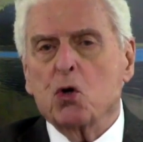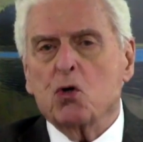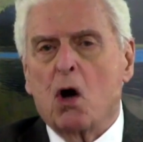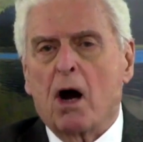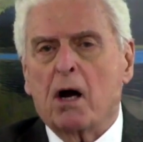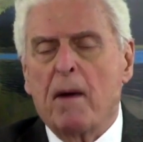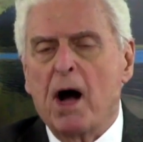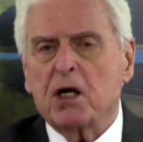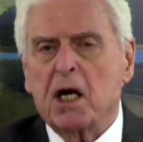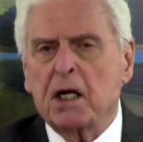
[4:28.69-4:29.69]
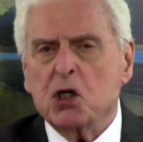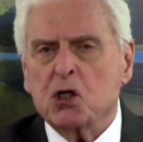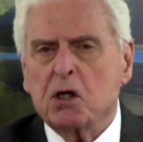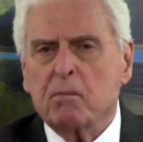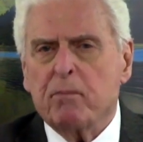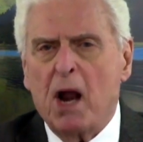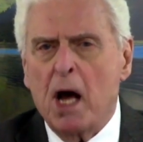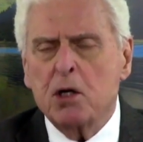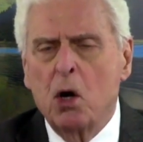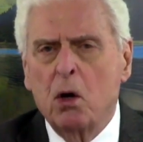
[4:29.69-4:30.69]
You talk about innocent
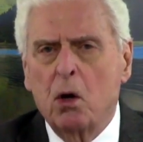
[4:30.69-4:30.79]
blood.